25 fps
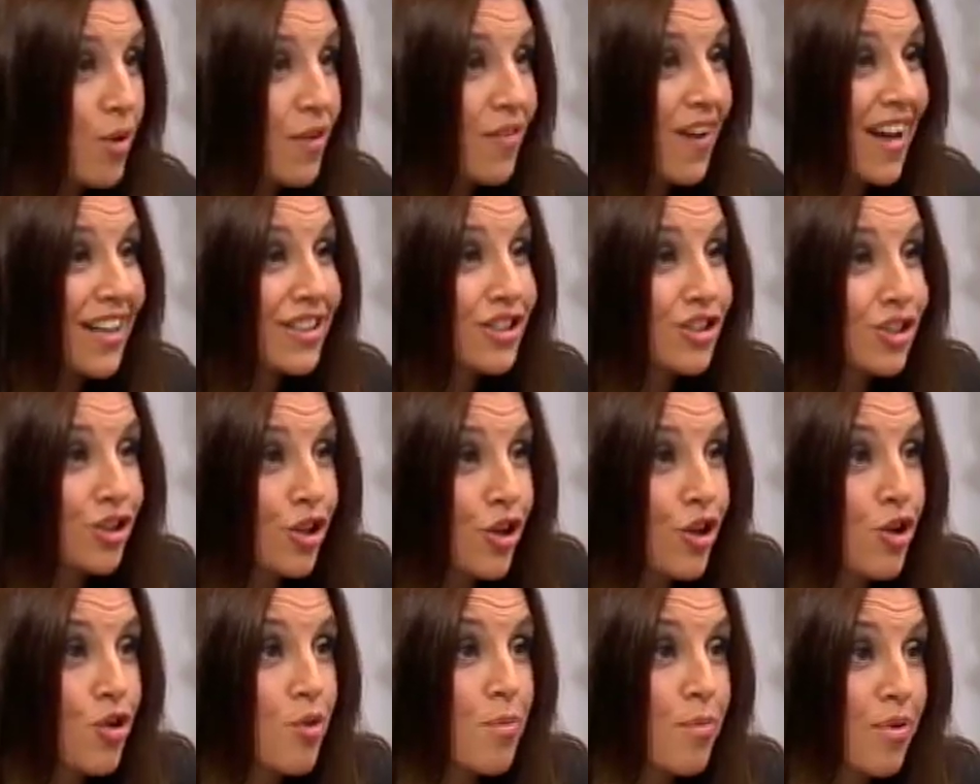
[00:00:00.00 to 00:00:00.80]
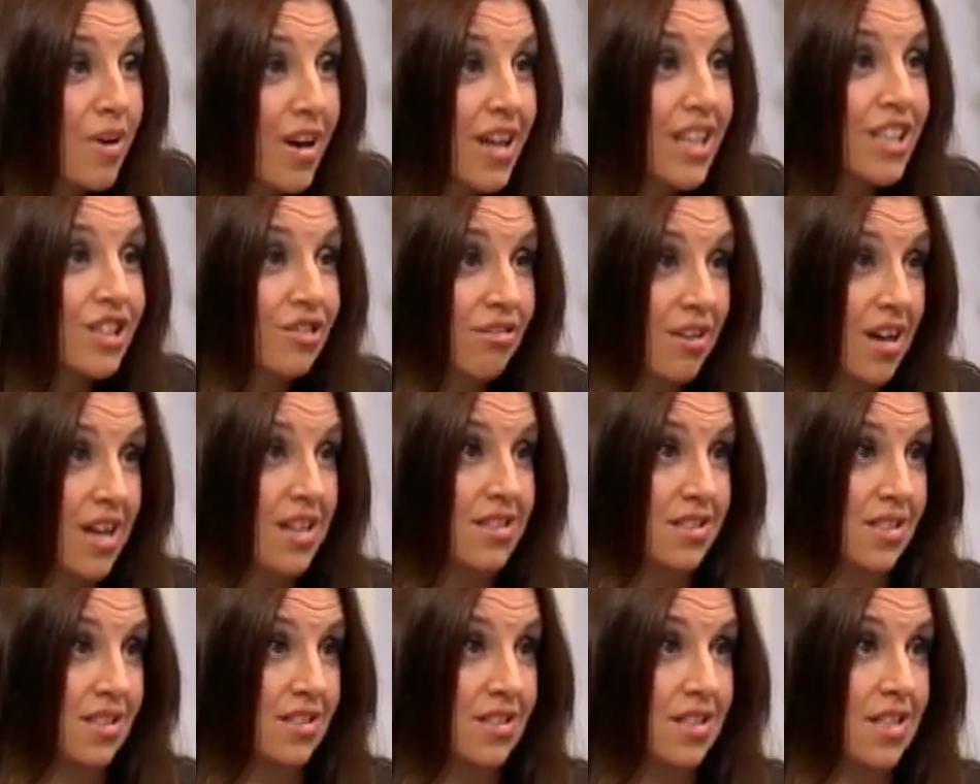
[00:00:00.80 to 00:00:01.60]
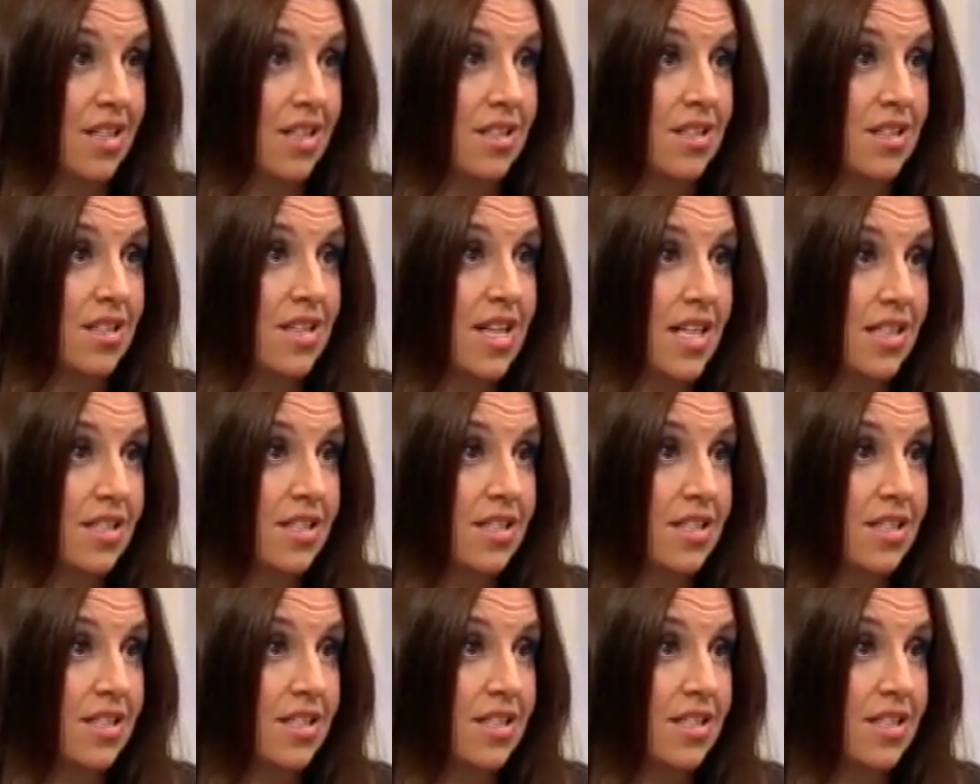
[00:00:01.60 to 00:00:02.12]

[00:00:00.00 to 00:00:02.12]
We've had 2 price rises this year.